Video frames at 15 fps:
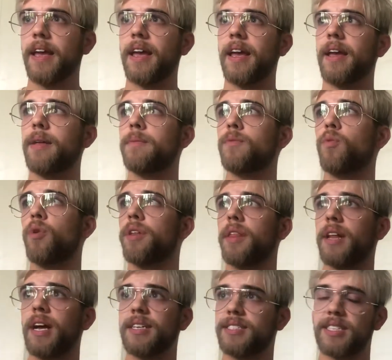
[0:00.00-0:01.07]
And one of
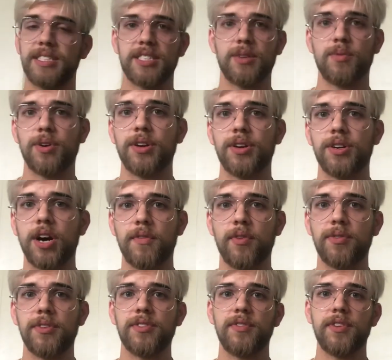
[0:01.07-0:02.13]
the last things I want to
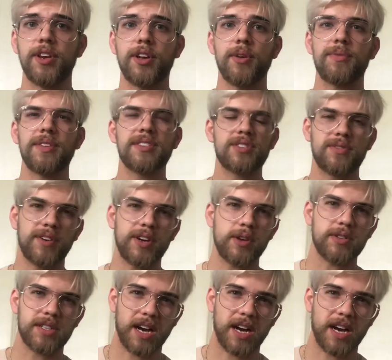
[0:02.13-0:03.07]
cover in this video's